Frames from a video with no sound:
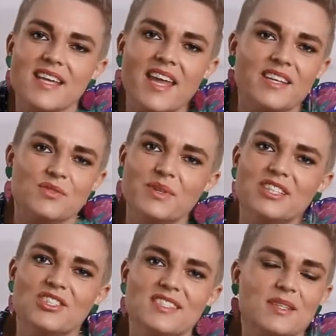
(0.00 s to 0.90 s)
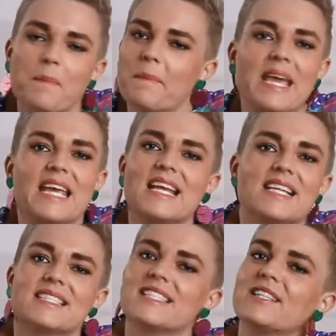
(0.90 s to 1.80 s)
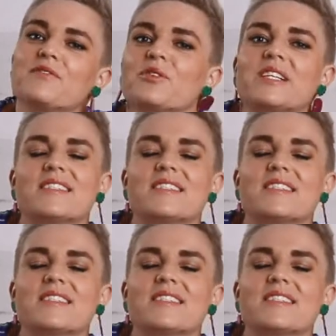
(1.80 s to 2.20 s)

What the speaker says: And it's really just a peanut delivery